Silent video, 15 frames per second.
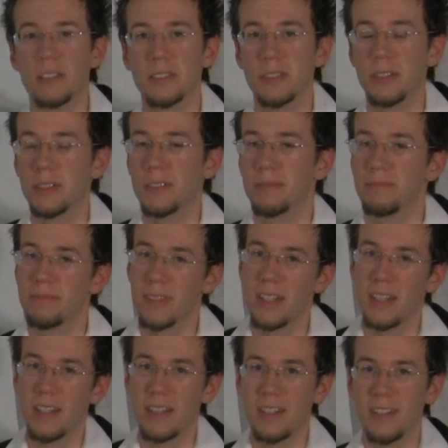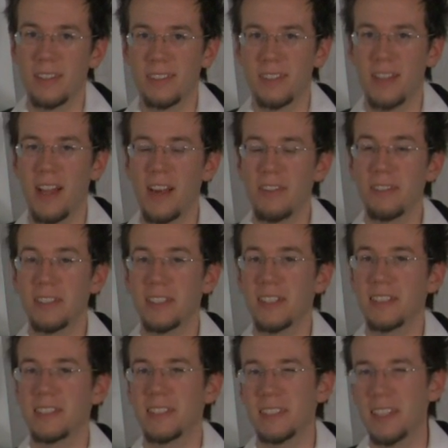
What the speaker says: So it's